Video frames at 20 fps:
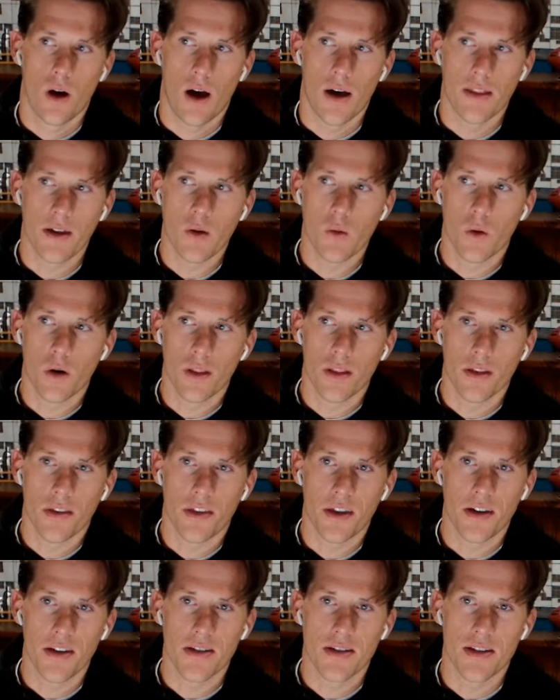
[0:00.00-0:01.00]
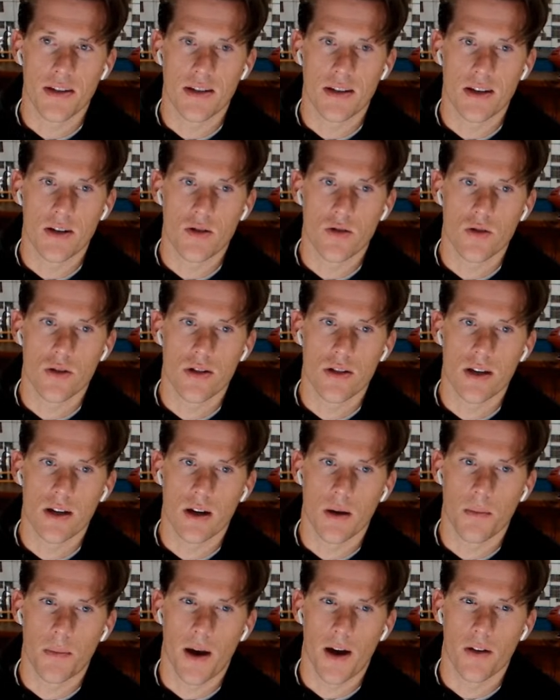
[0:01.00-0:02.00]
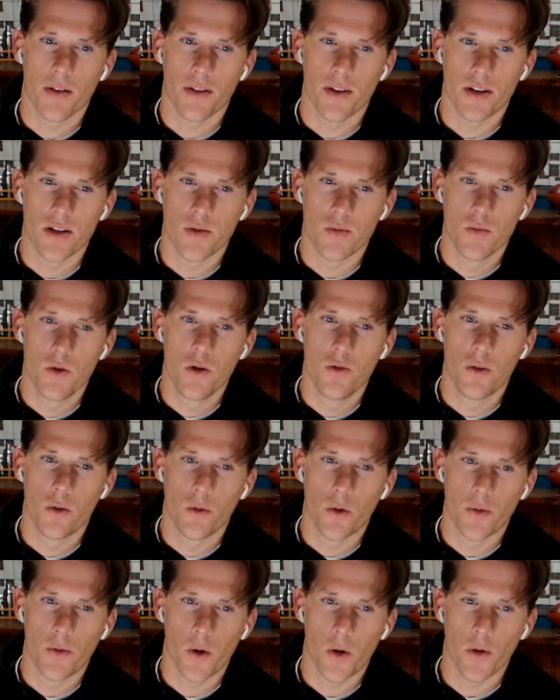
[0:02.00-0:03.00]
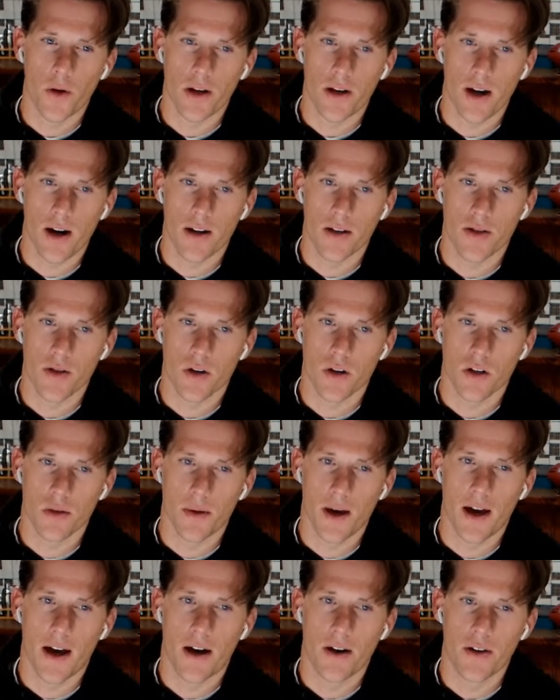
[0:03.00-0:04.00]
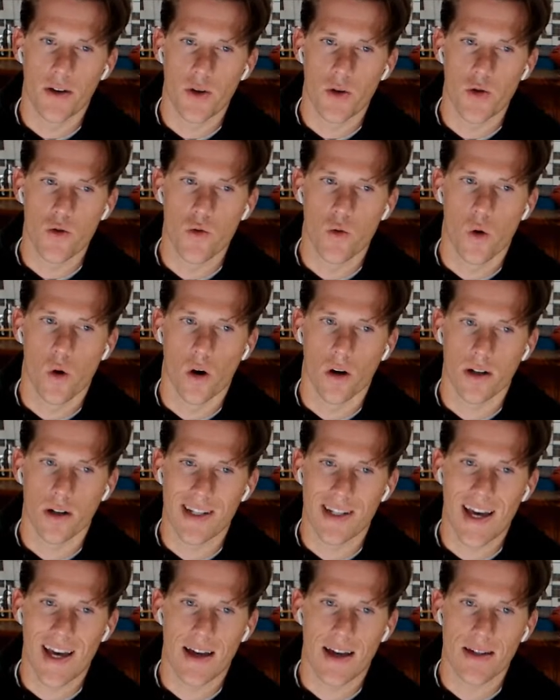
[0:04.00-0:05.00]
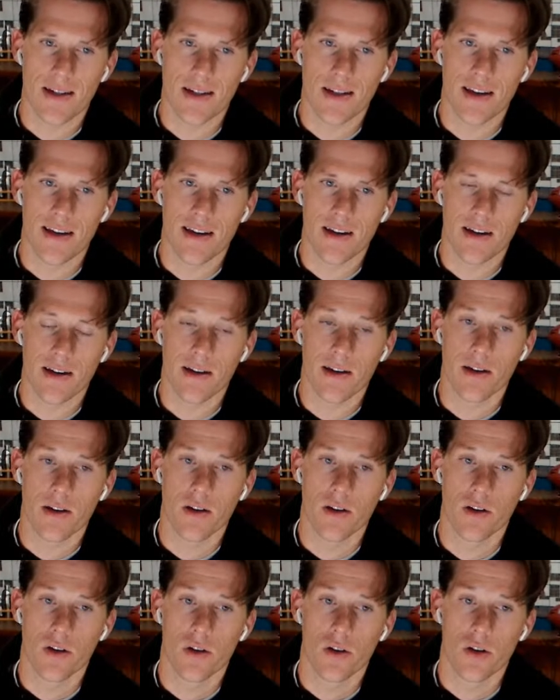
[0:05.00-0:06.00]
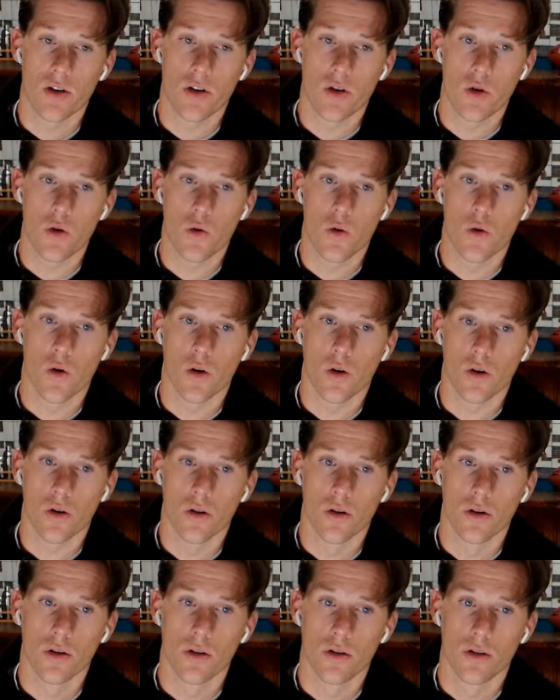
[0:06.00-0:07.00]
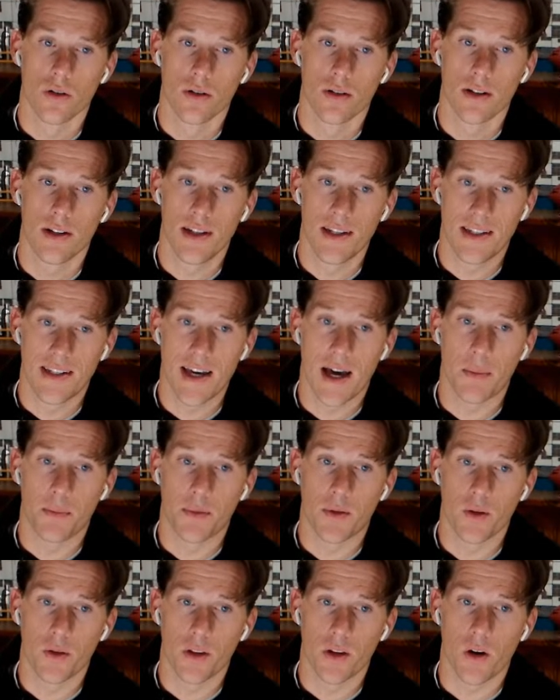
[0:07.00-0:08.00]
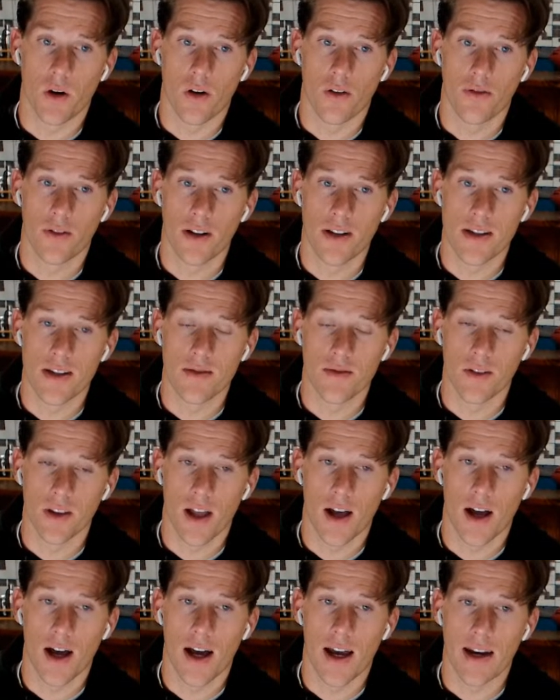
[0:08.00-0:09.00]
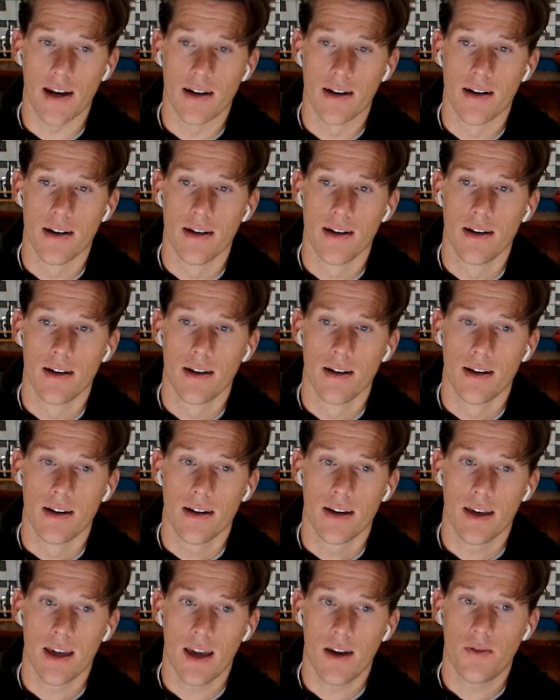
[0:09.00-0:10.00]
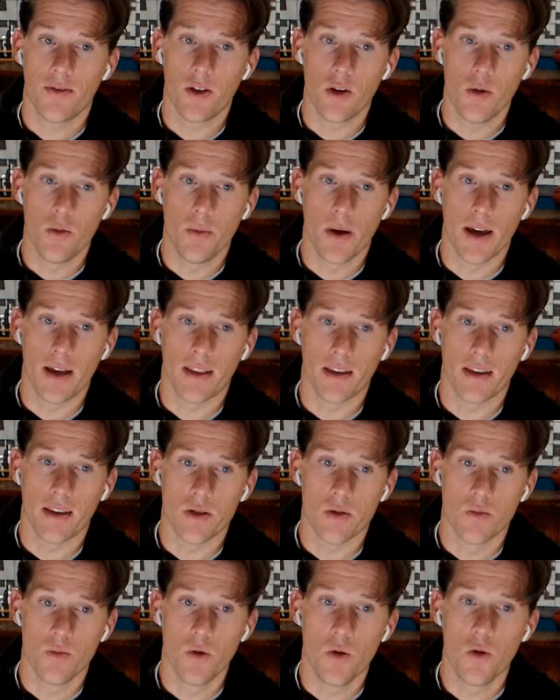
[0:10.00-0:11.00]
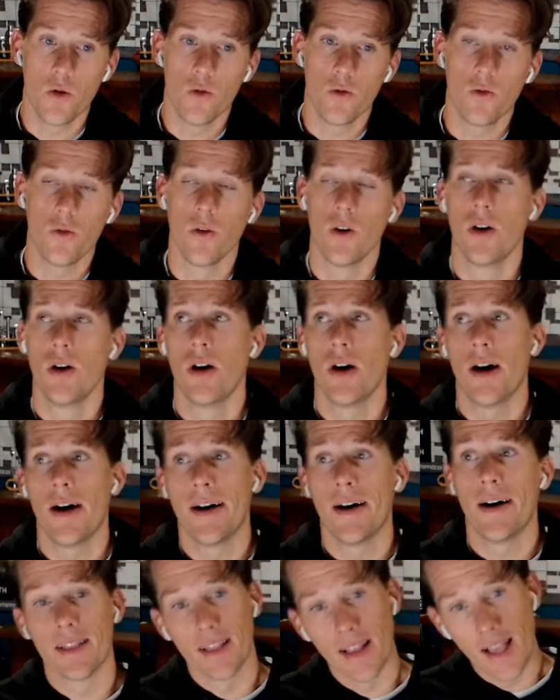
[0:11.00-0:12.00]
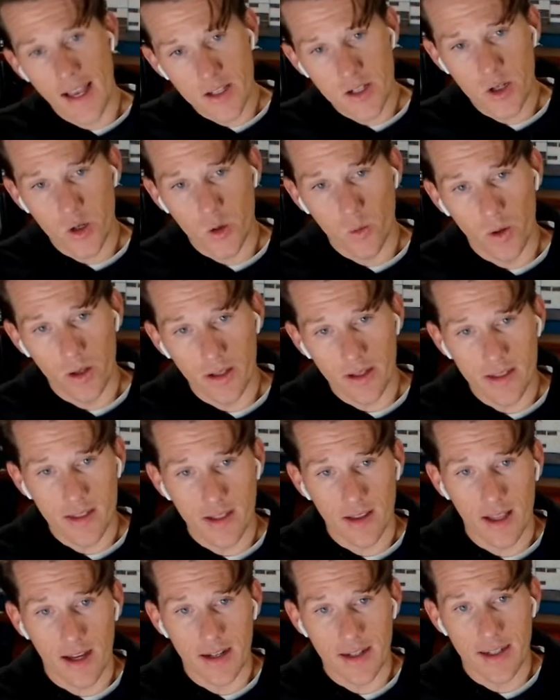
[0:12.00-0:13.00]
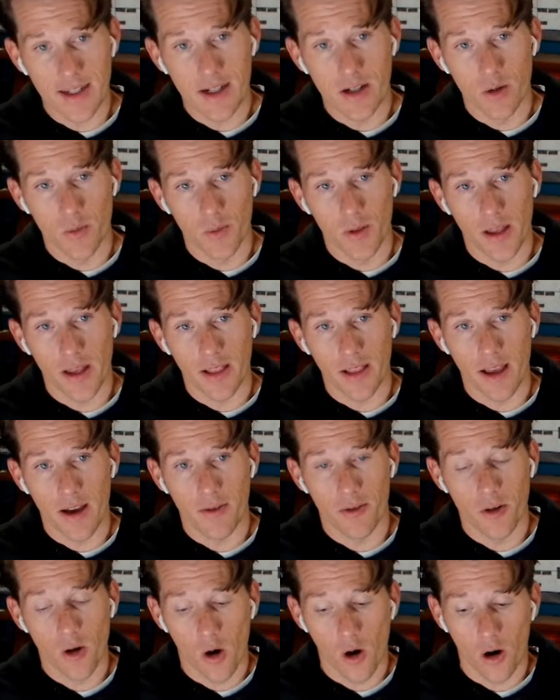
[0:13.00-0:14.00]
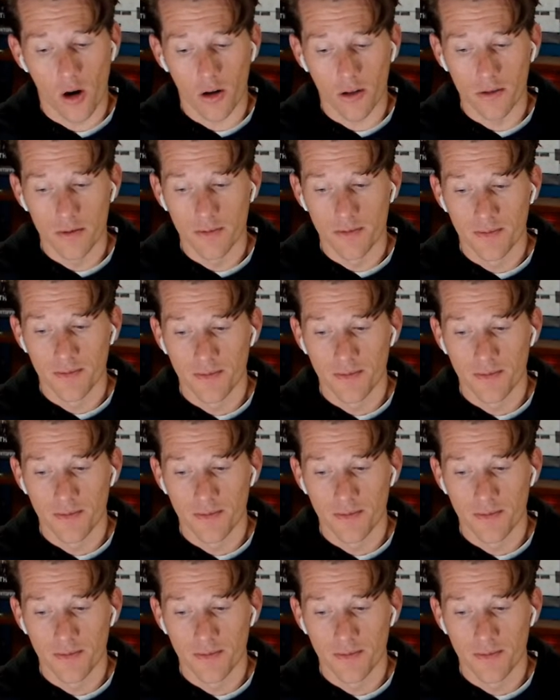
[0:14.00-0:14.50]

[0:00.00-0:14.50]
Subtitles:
I think one of the things that's interesting about this move, and we've already kind of talked about how you are testing your depth on the offensive line if you make this move, unless you're willing to let Dieter play left guard.